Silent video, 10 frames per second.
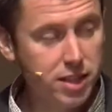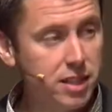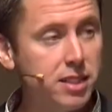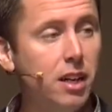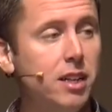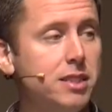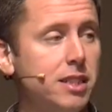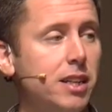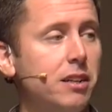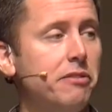his sons
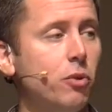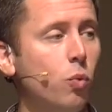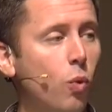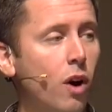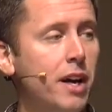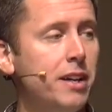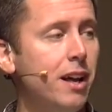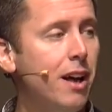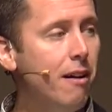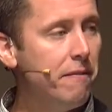in for one
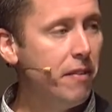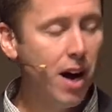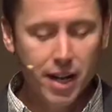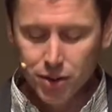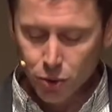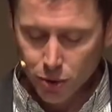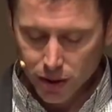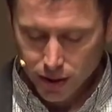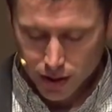final